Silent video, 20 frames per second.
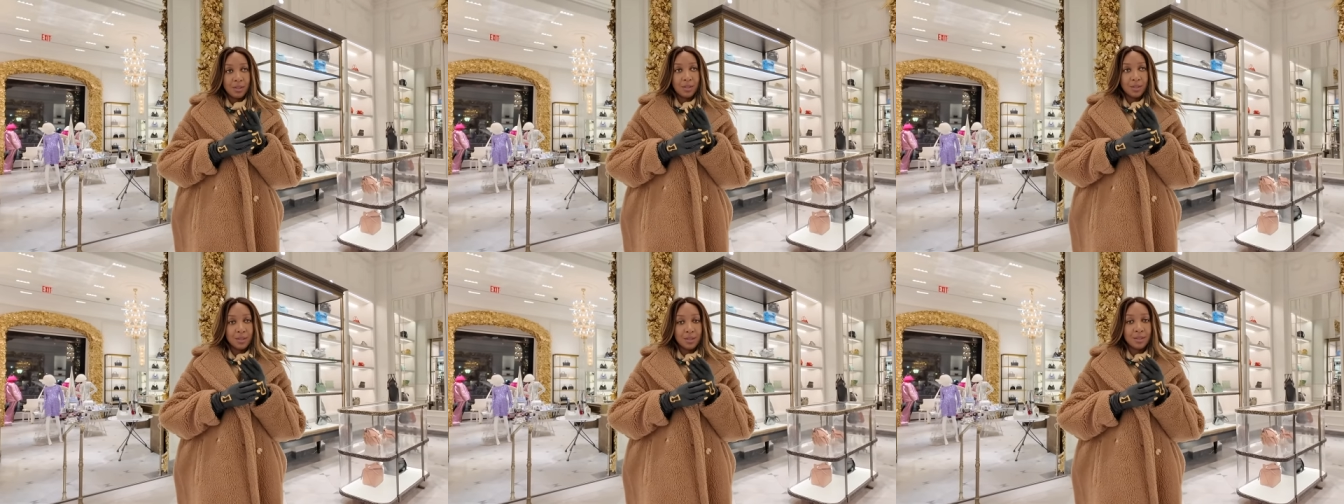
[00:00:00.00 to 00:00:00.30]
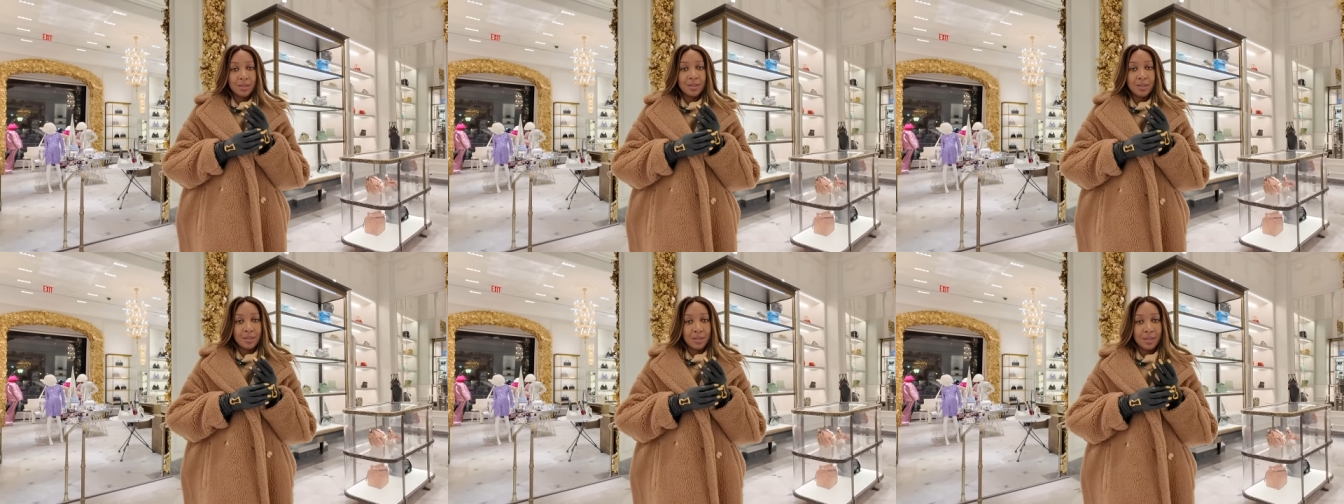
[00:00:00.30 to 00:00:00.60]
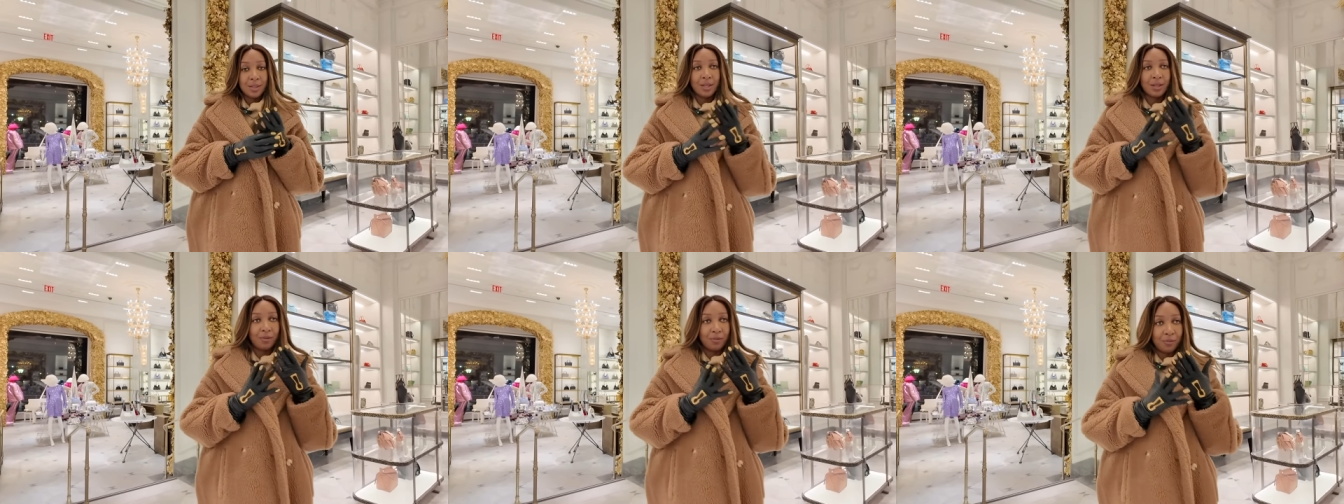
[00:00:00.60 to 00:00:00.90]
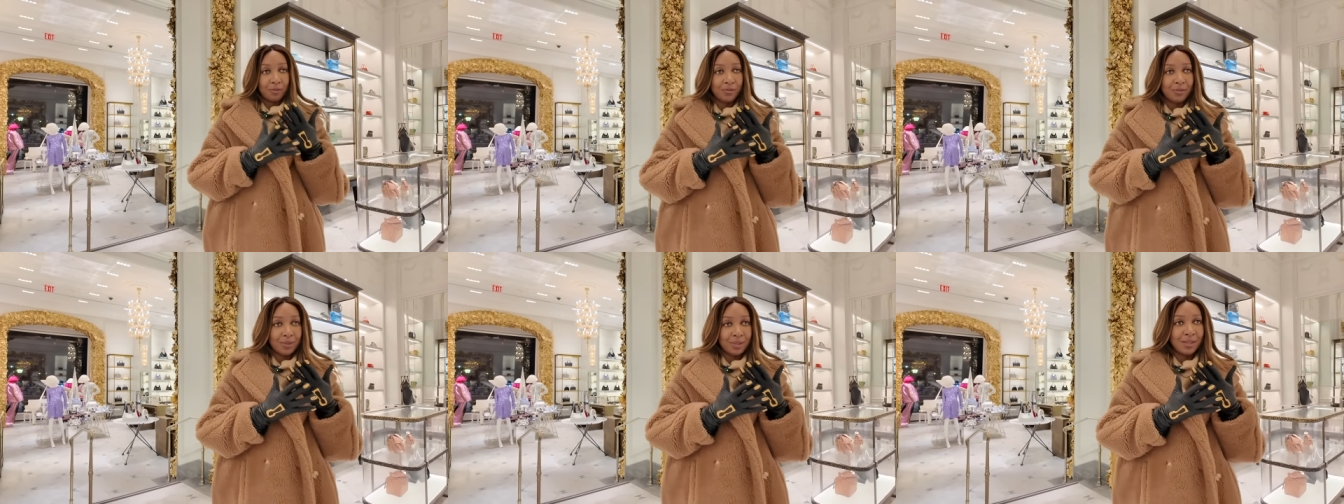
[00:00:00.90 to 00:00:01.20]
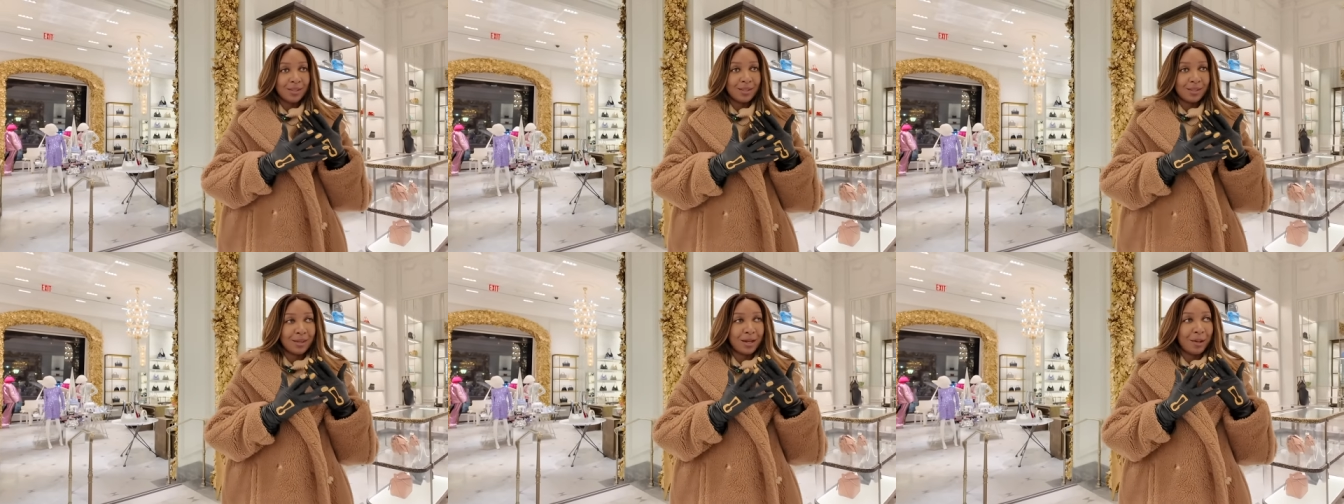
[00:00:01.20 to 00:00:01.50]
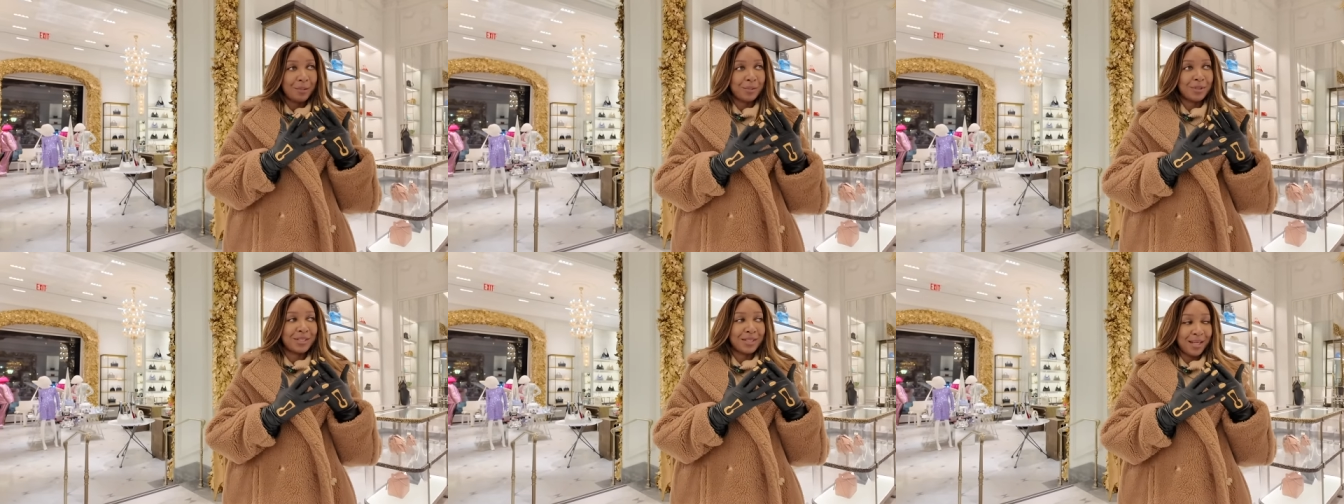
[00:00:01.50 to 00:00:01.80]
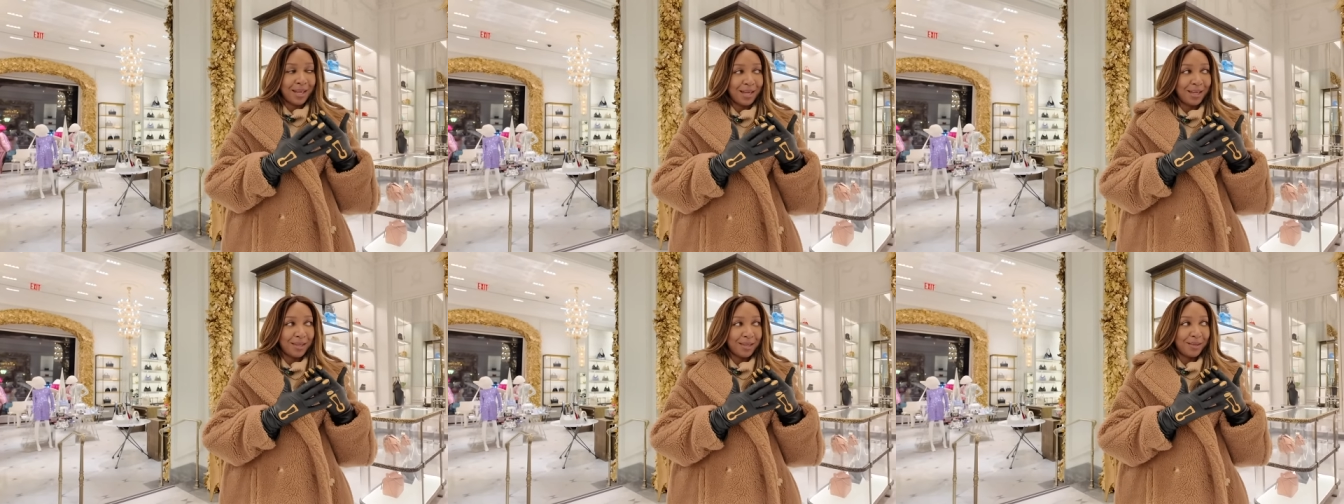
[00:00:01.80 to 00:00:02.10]
This is the gift that I would
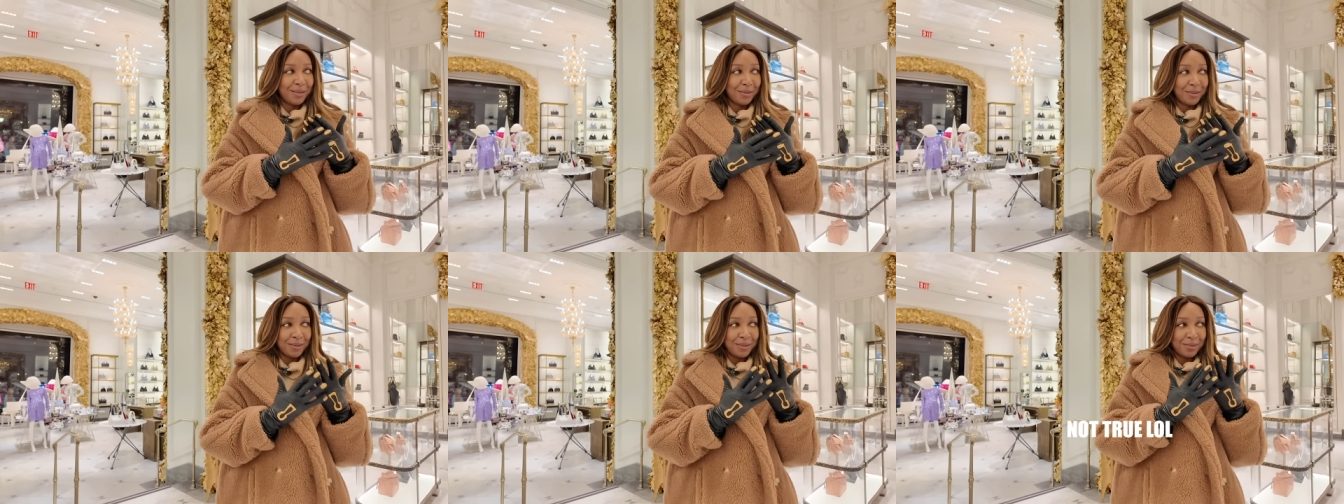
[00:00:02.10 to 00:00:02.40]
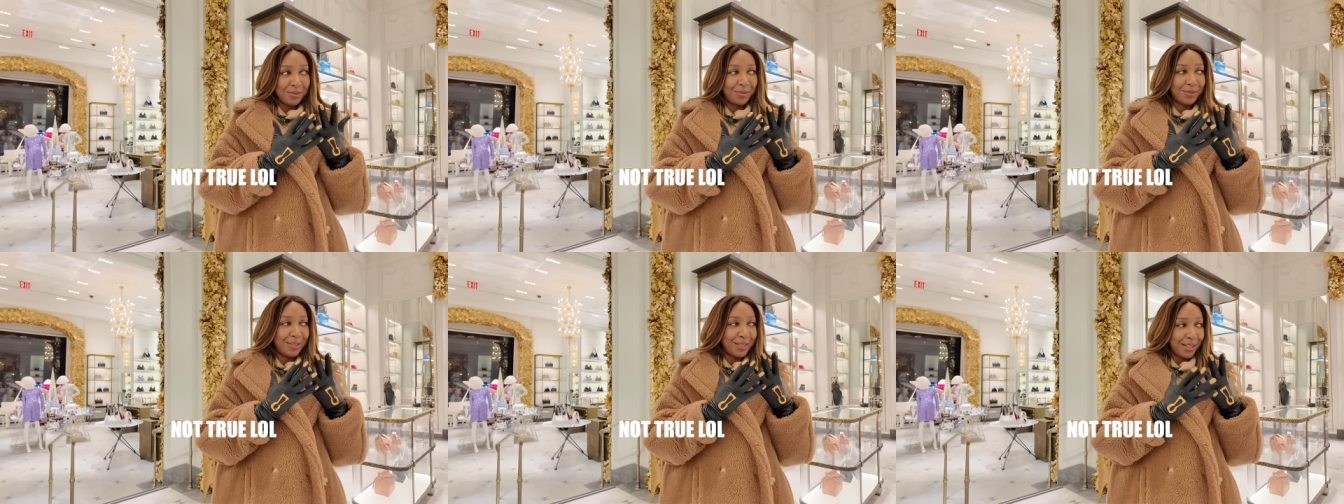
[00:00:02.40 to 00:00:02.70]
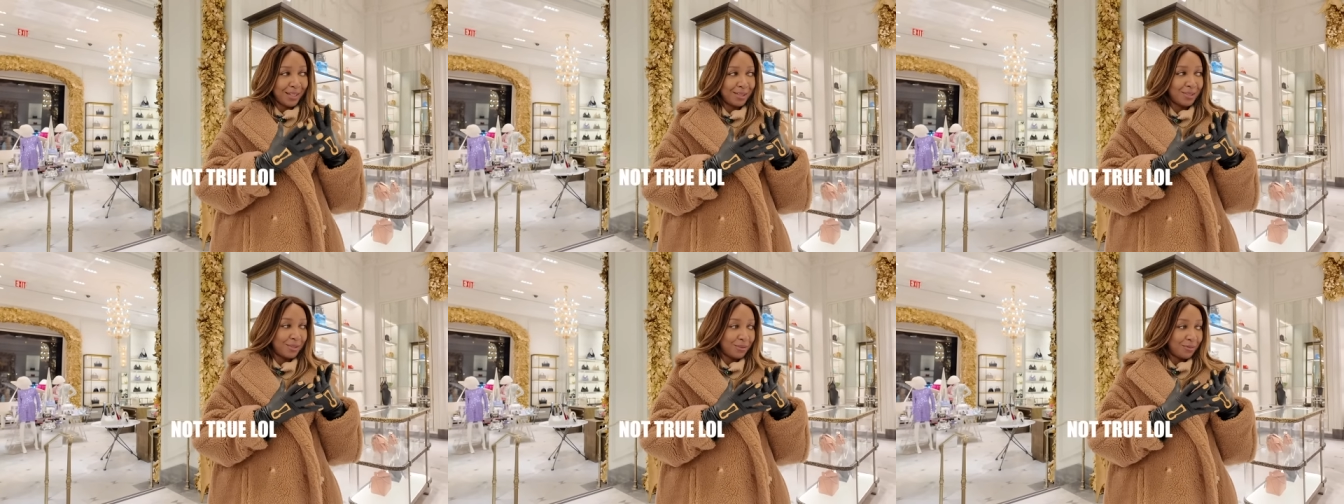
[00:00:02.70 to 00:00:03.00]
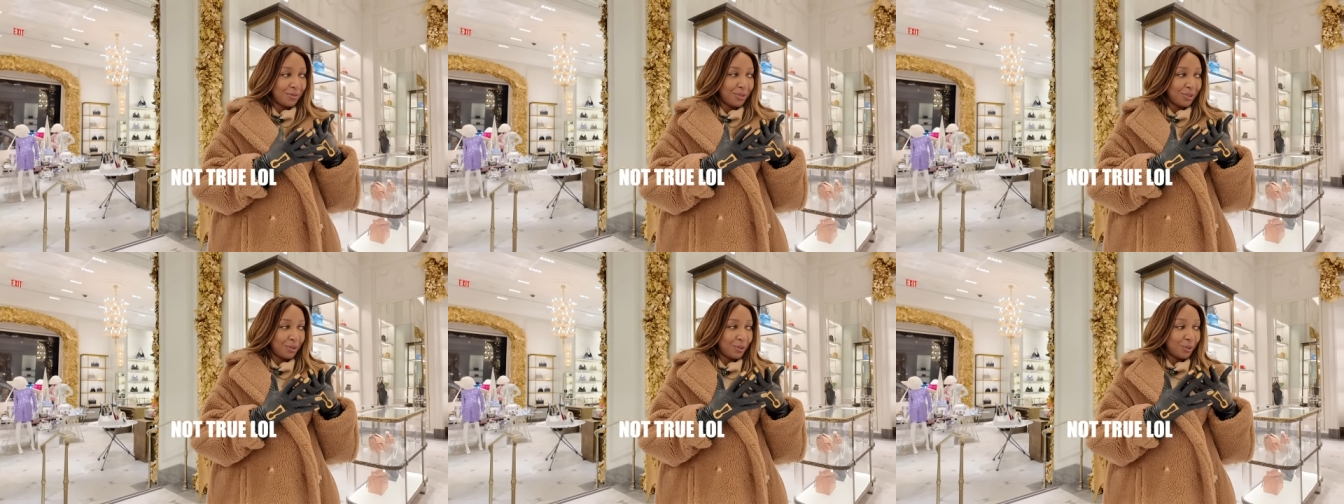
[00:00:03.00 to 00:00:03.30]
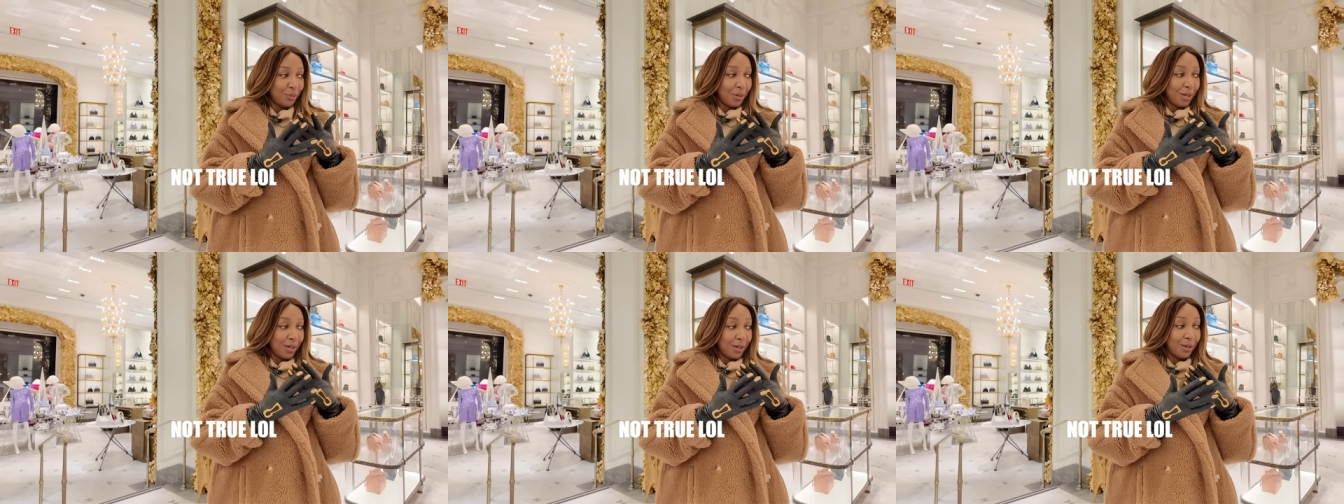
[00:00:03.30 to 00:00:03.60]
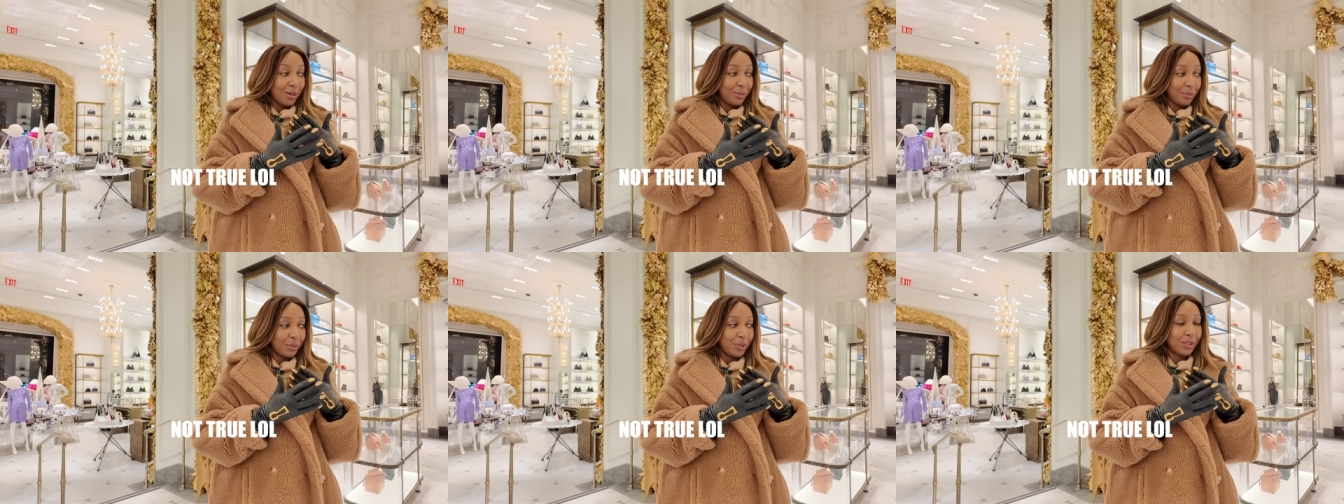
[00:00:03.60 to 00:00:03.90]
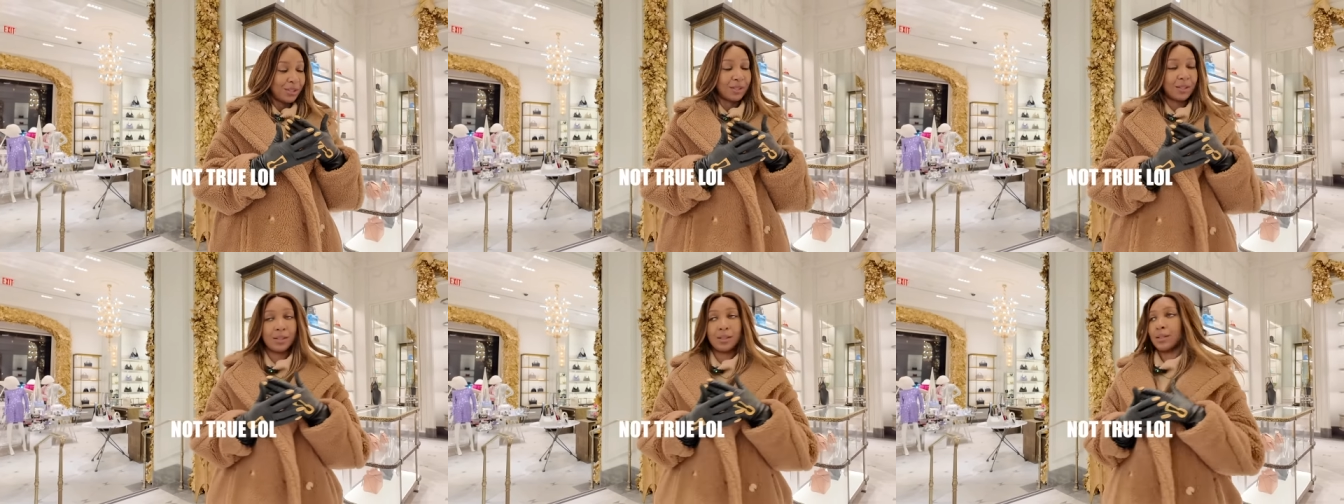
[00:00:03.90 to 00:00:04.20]
take for the end of year, all my hard
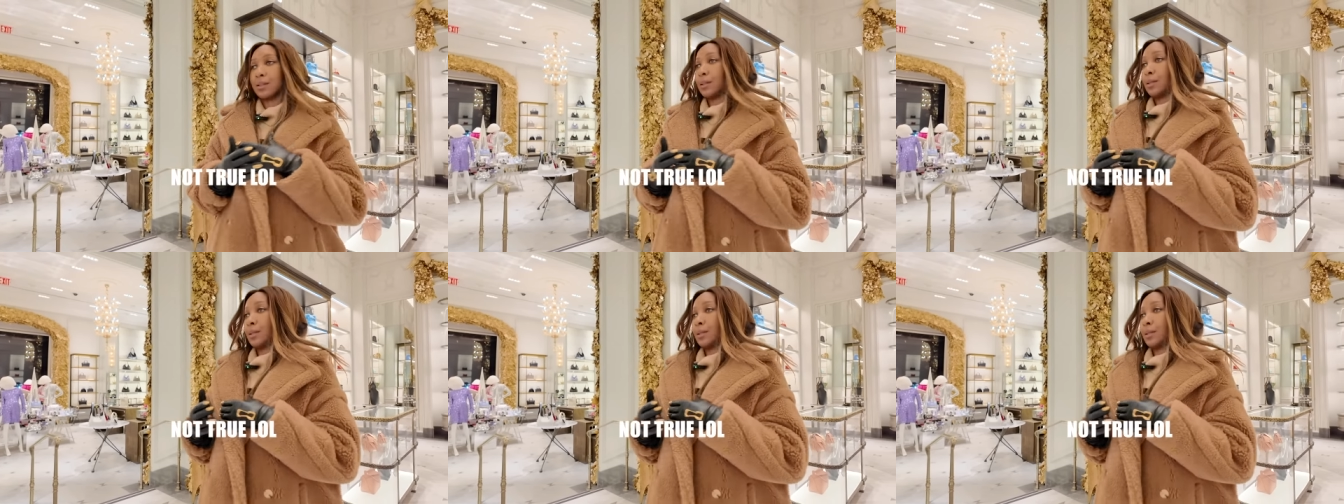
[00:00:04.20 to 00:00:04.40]
work.